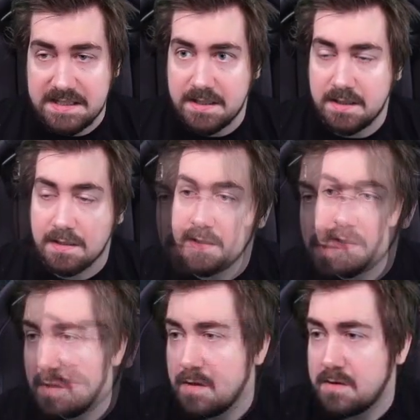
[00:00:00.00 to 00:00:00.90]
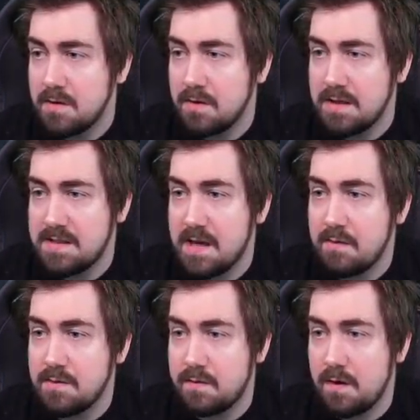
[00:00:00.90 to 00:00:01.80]
here. So let's say I
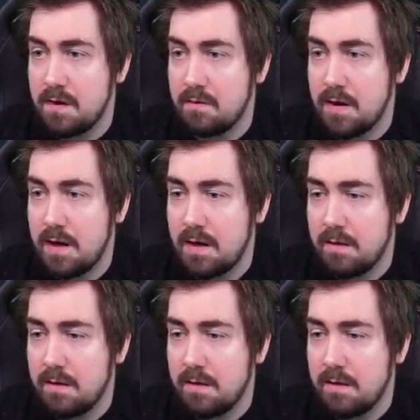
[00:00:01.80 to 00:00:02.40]
was running, right?